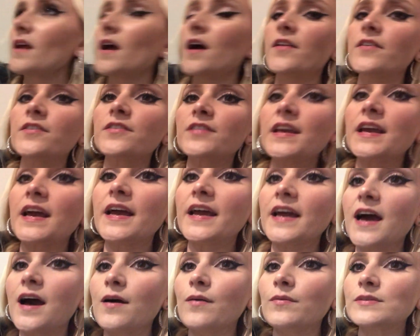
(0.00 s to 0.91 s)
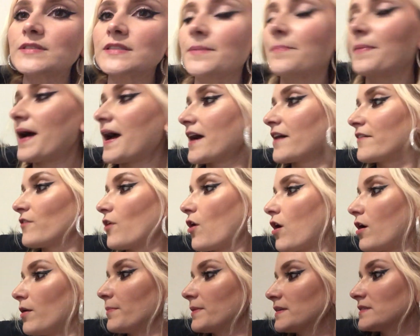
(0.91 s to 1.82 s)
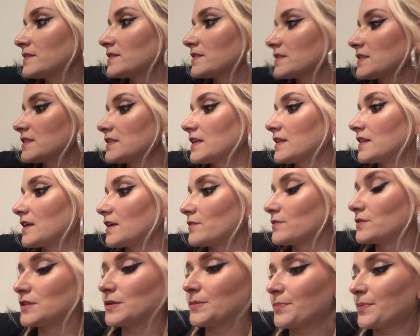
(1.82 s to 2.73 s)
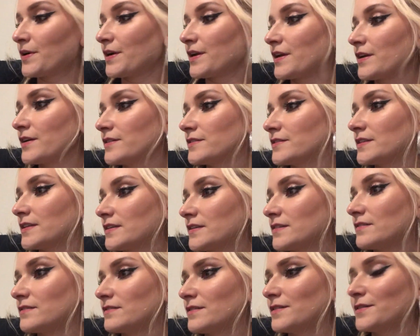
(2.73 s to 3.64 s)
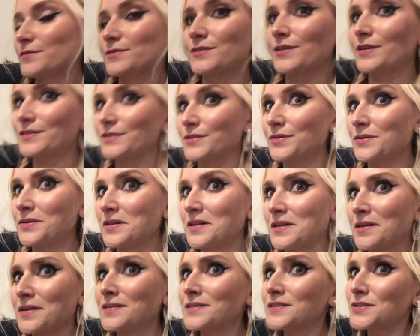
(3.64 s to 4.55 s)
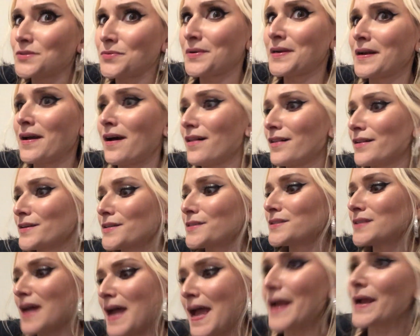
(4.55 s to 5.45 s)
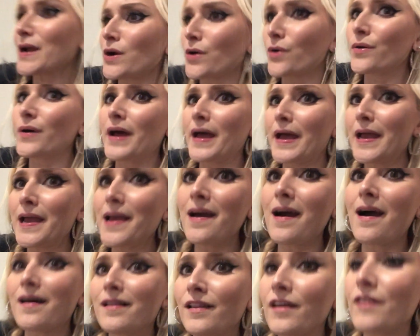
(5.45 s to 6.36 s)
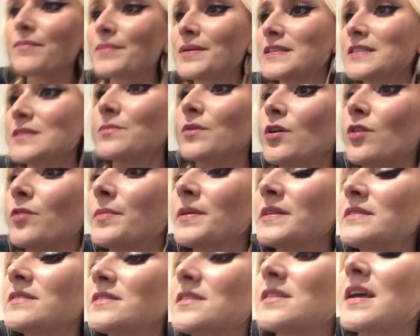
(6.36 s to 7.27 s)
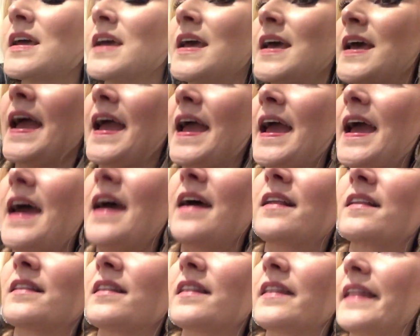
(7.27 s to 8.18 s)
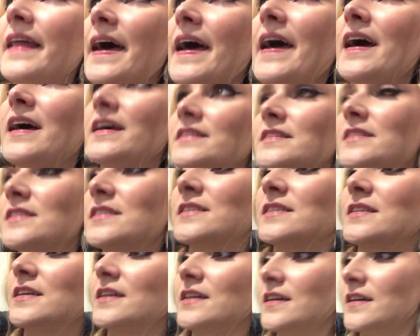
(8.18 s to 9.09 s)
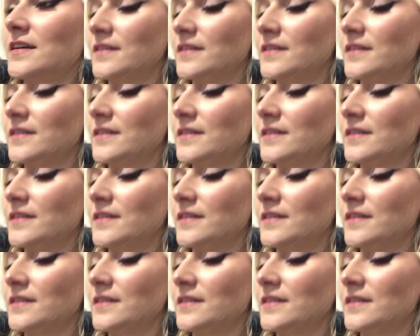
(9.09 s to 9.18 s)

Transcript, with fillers: other thing I got was a bag of almonds because I thought it was a pretty good deal. It was also on clearance, three dollars. Hey, girl, hey. I love me some almonds. And last,